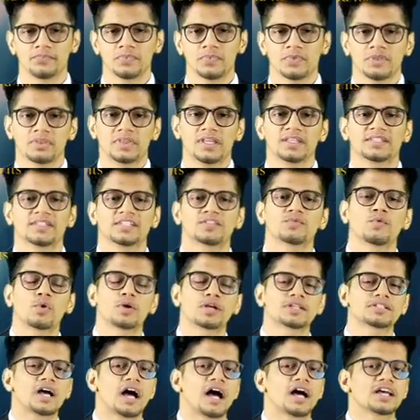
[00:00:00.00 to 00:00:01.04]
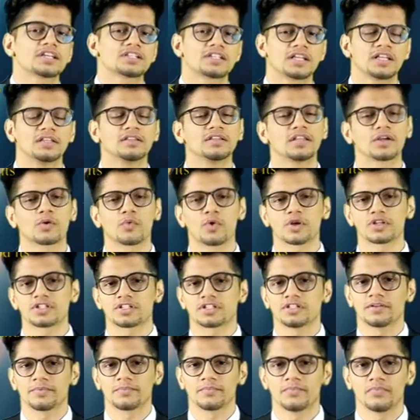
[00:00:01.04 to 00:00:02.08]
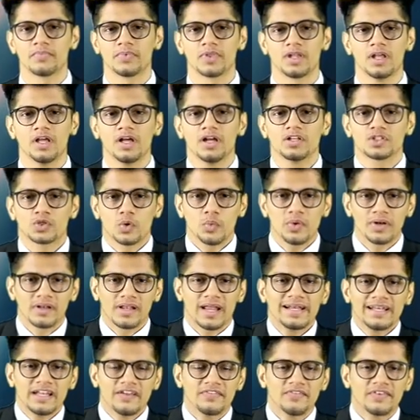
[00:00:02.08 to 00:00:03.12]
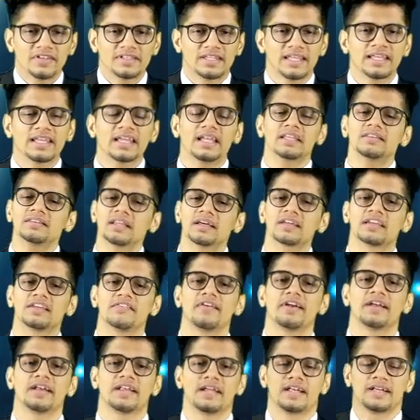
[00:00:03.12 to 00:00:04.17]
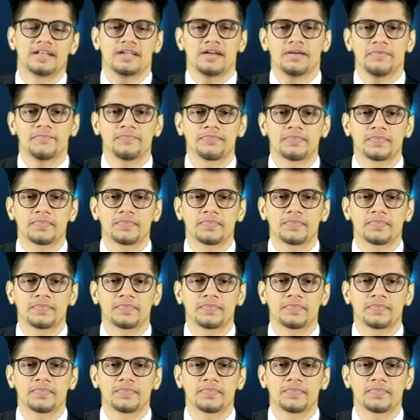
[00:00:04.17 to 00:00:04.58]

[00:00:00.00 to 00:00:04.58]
This is what is asked in the question. So we'll write everything in the given data,